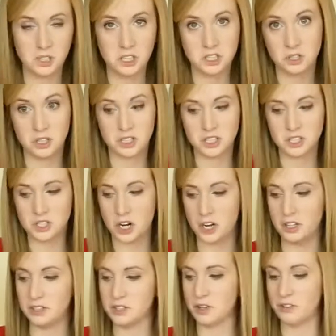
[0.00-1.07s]
So let's get
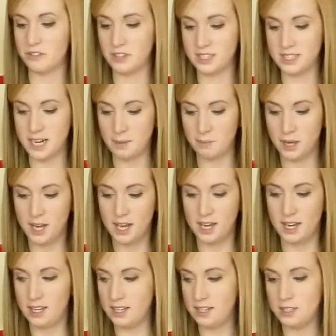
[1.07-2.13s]
started. So the first step
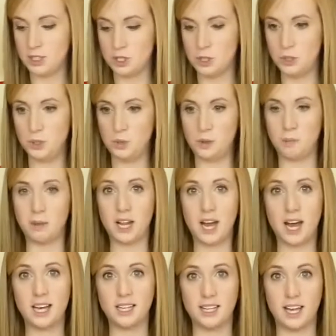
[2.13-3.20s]
is to
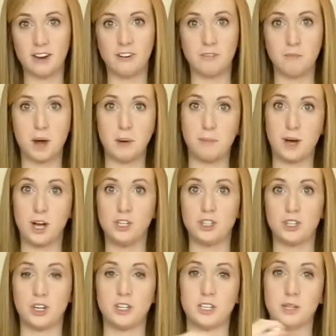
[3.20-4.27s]
apply a layer of Mod Podge
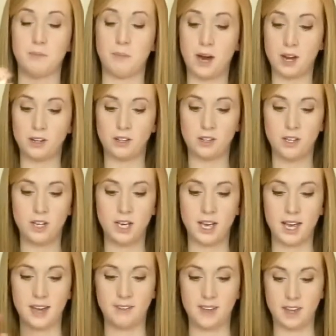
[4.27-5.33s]
onto the bottle
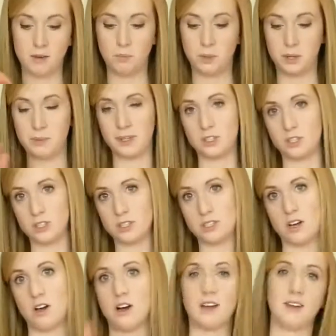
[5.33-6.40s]
and then put the pictures
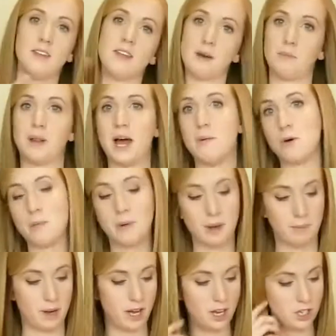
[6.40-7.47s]
on and then apply more
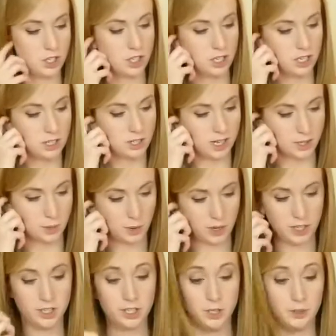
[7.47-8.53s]
Mod Podge. So that's what we're
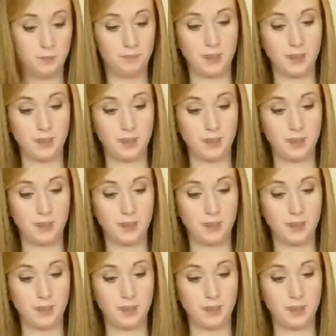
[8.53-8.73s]
going to do.